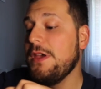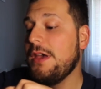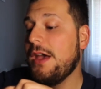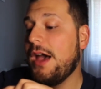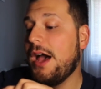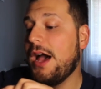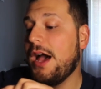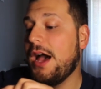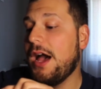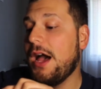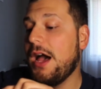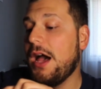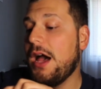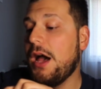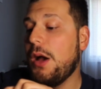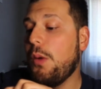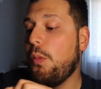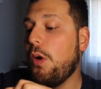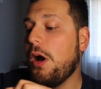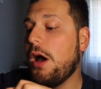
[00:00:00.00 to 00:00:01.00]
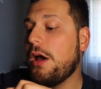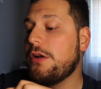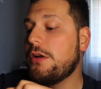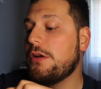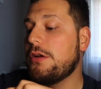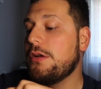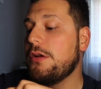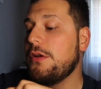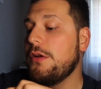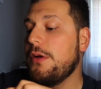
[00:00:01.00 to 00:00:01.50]
Uh,
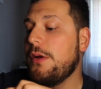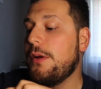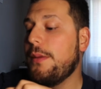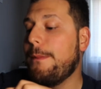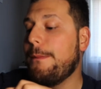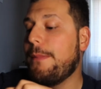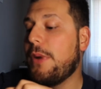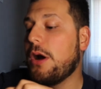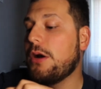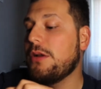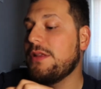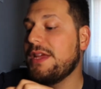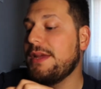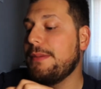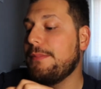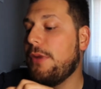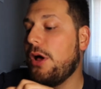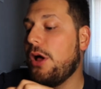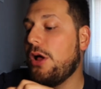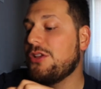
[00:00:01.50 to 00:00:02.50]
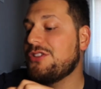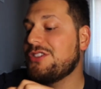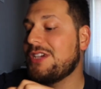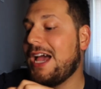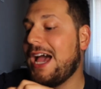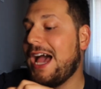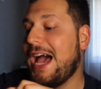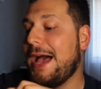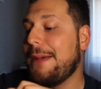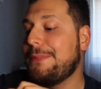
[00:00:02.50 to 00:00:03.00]
water, barley,
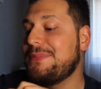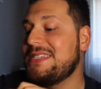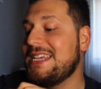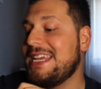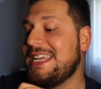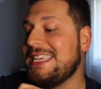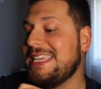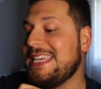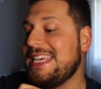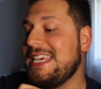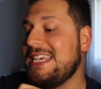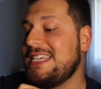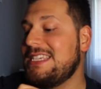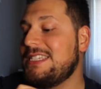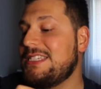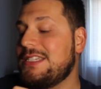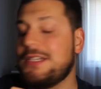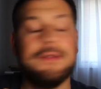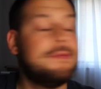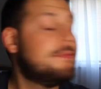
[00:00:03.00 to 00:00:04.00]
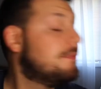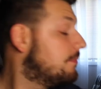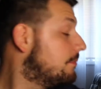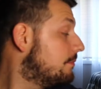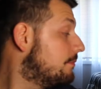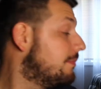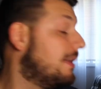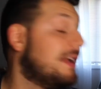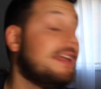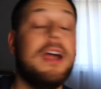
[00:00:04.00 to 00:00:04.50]
malt, hops, and yeast.
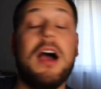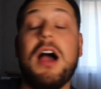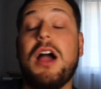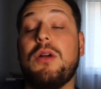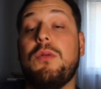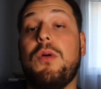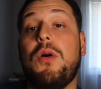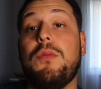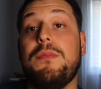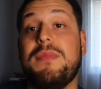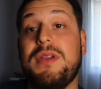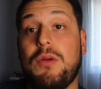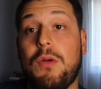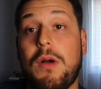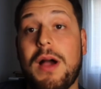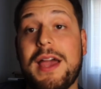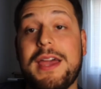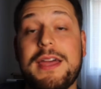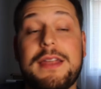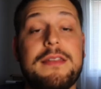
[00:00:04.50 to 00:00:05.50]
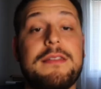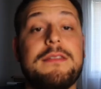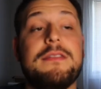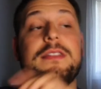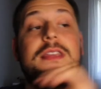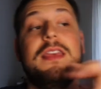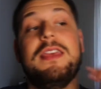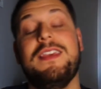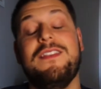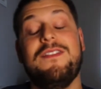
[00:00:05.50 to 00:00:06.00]
My dog won't be quiet
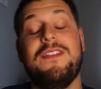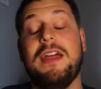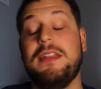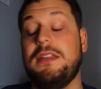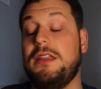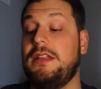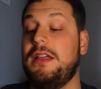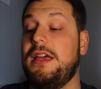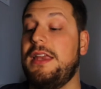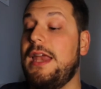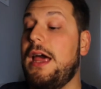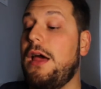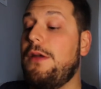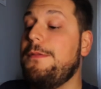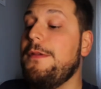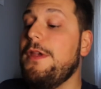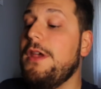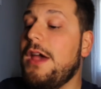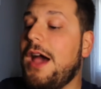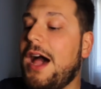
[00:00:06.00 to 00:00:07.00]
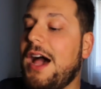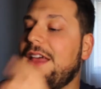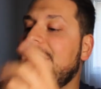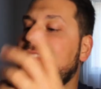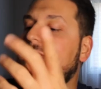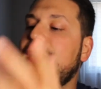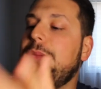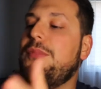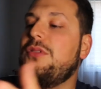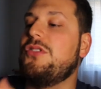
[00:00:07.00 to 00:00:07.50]
he finally laid down.
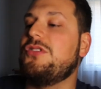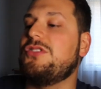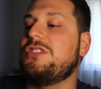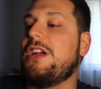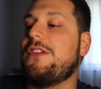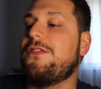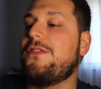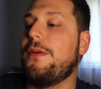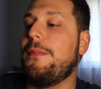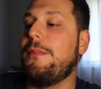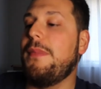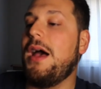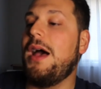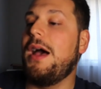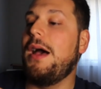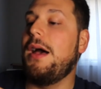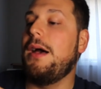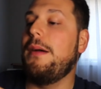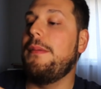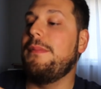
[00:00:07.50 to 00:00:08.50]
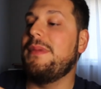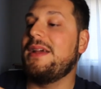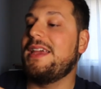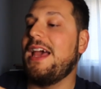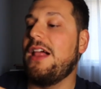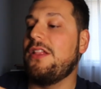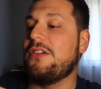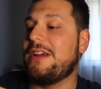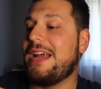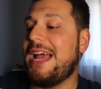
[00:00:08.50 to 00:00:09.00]
Uh, typical stuff from uh,
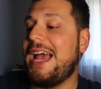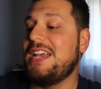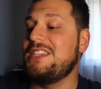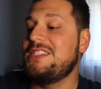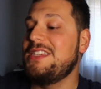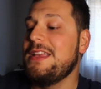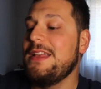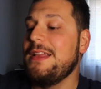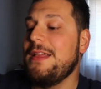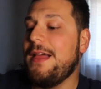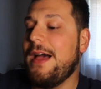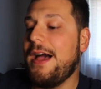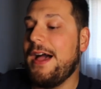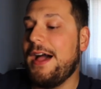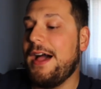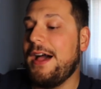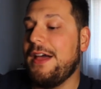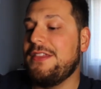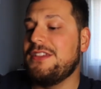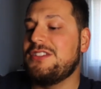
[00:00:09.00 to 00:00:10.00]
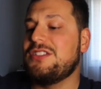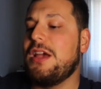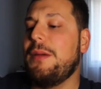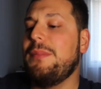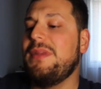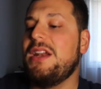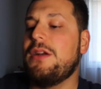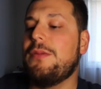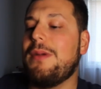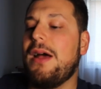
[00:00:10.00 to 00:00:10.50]
Mikkeller, guys. Uh, this
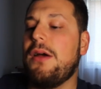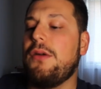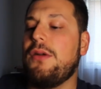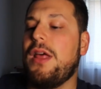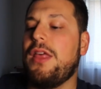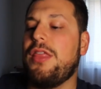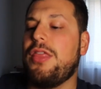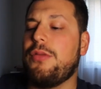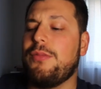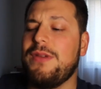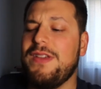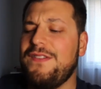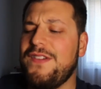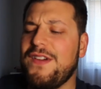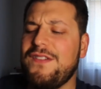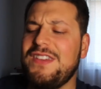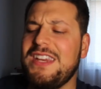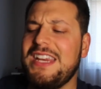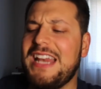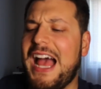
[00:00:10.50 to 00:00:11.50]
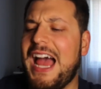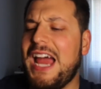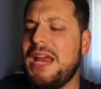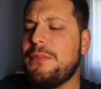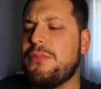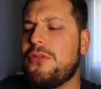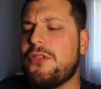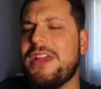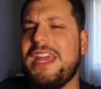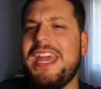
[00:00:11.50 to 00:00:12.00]
coming in around
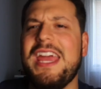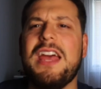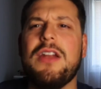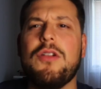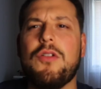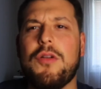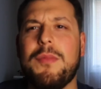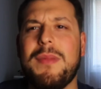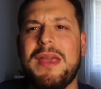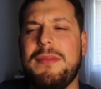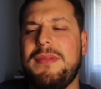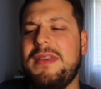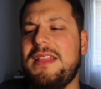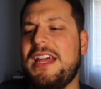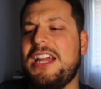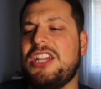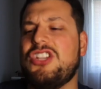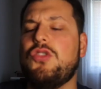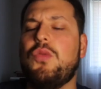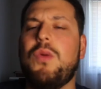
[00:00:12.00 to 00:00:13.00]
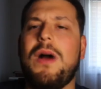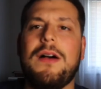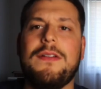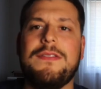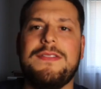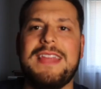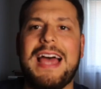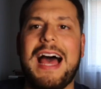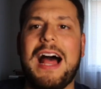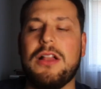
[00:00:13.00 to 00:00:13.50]
359 per can, or maybe like
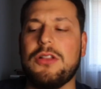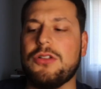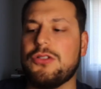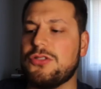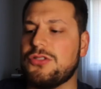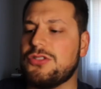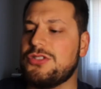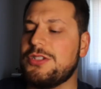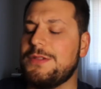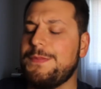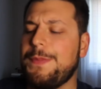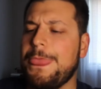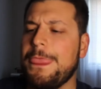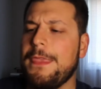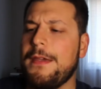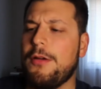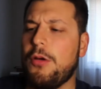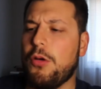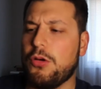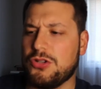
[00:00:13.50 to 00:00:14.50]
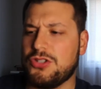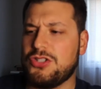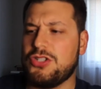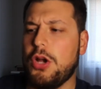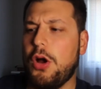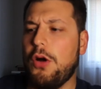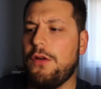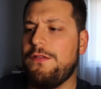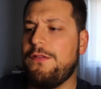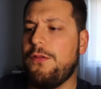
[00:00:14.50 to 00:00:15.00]
$12 or
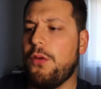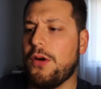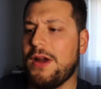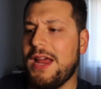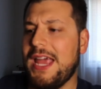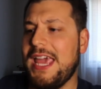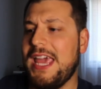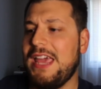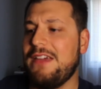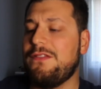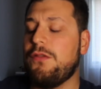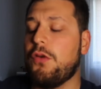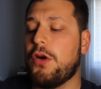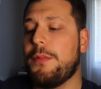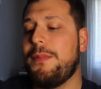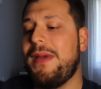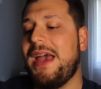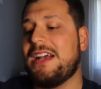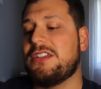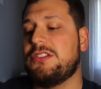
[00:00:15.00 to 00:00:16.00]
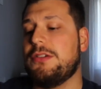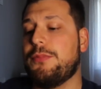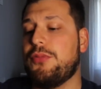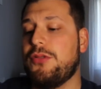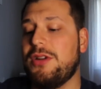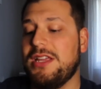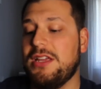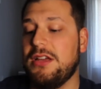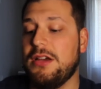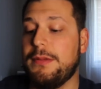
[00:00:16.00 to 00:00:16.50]
so for a four pack. So
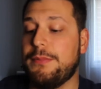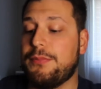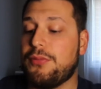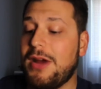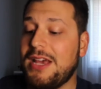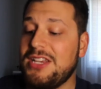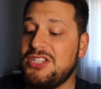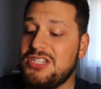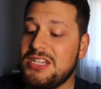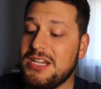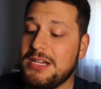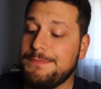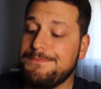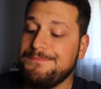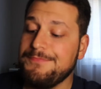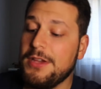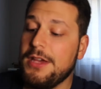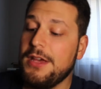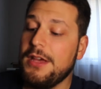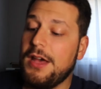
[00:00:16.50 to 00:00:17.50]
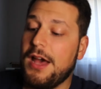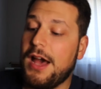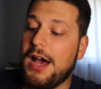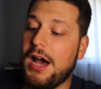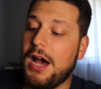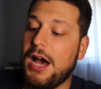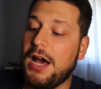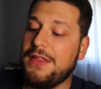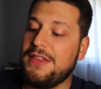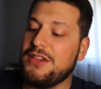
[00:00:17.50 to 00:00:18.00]
pretty good pricing.
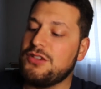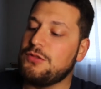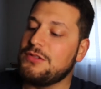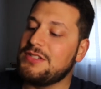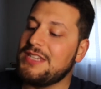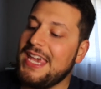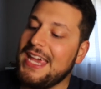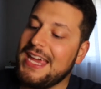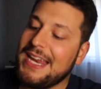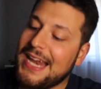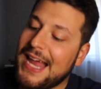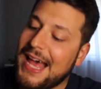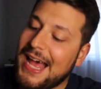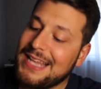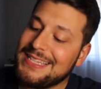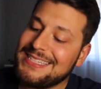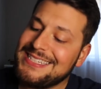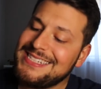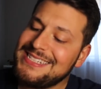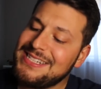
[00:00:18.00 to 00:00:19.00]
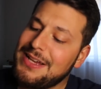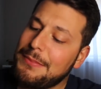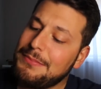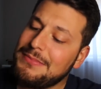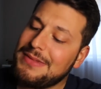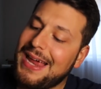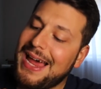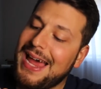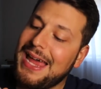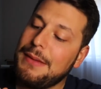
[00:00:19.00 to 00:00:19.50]
Uh, this was canned on
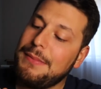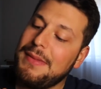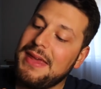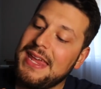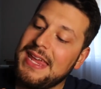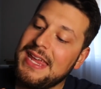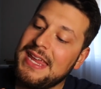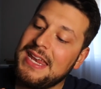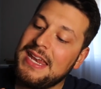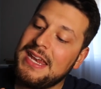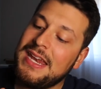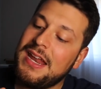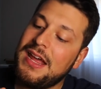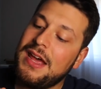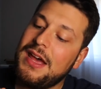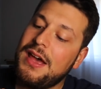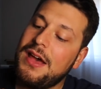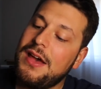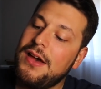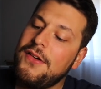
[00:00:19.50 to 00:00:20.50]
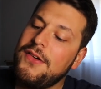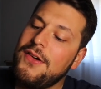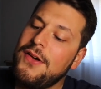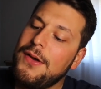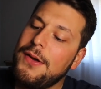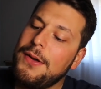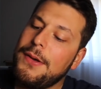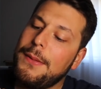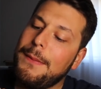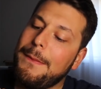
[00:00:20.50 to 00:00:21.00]
sometime in
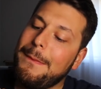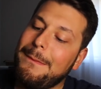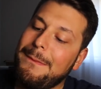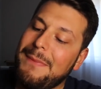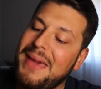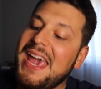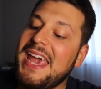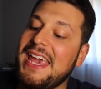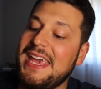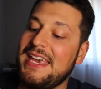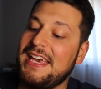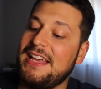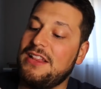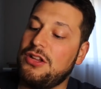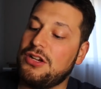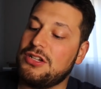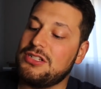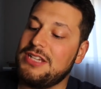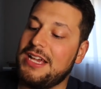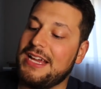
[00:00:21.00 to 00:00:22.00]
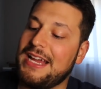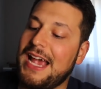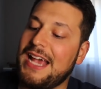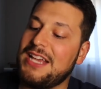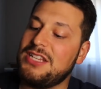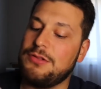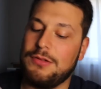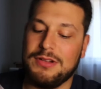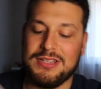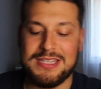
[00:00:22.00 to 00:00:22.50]
May, it looks like,
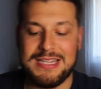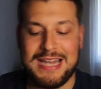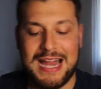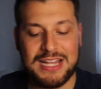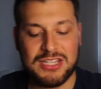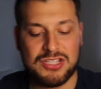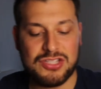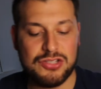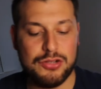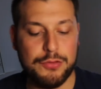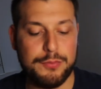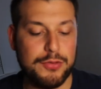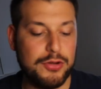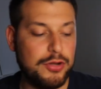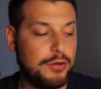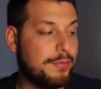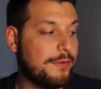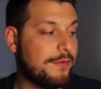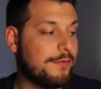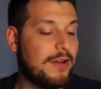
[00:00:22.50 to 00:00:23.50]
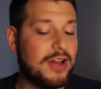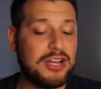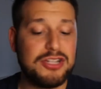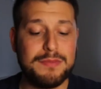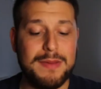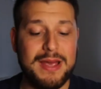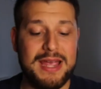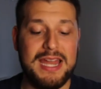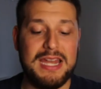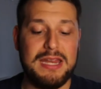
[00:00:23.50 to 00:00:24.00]
guys. So it's not super duper
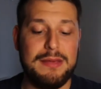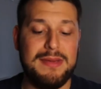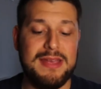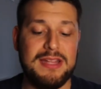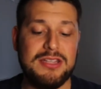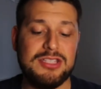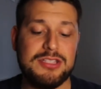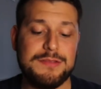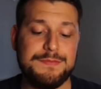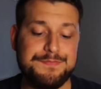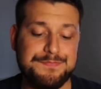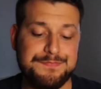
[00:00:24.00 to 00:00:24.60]
fresh by any means.